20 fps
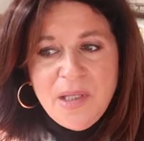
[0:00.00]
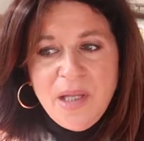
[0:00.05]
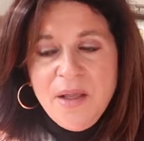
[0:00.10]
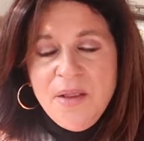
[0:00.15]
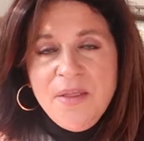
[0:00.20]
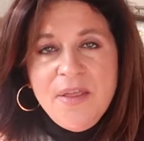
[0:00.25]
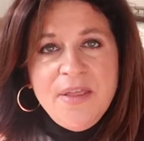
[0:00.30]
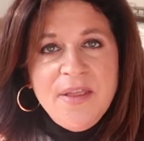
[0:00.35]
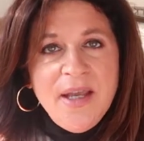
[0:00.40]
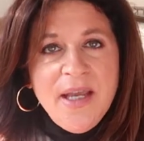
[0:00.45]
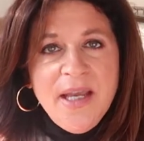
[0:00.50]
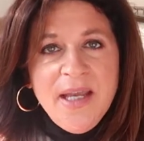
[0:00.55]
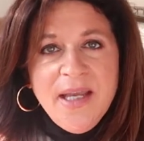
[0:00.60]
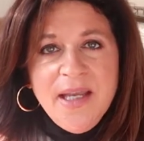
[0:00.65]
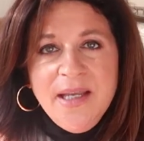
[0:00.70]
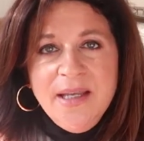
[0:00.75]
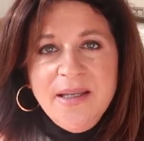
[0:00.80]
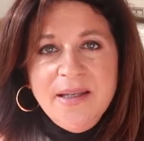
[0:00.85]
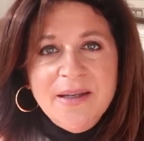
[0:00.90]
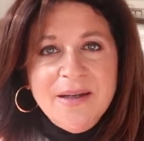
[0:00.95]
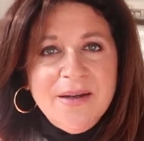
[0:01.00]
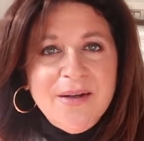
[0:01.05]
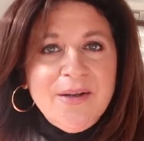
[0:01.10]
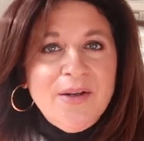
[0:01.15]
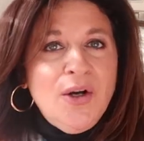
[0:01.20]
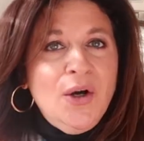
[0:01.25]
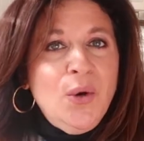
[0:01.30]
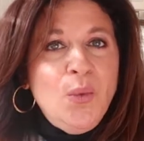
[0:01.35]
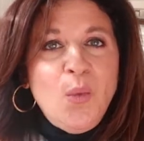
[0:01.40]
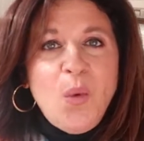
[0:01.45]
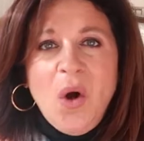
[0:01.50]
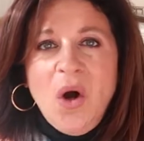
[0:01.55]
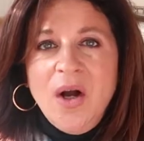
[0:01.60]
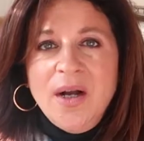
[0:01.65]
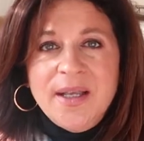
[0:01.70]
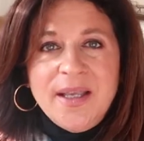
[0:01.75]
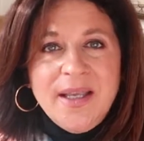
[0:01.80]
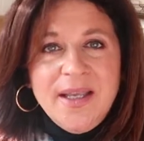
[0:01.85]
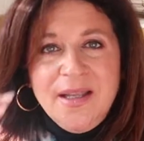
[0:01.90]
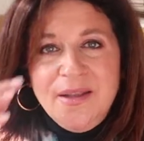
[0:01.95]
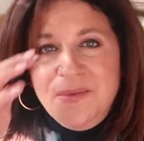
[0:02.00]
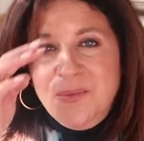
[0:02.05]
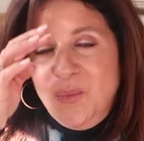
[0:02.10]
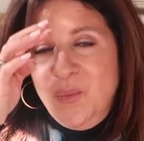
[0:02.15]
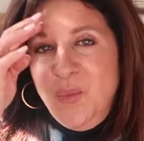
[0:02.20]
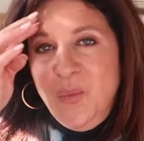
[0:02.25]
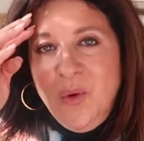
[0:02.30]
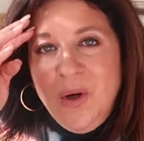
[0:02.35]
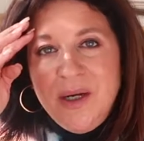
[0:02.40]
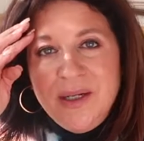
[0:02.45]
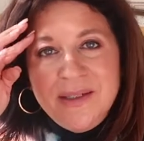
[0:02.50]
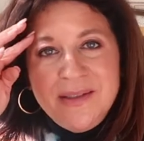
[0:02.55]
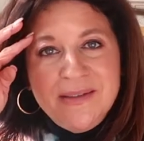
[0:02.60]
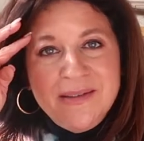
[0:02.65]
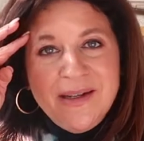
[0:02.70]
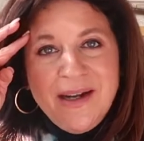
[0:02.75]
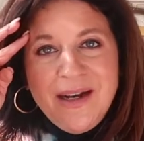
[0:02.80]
They go wonky. One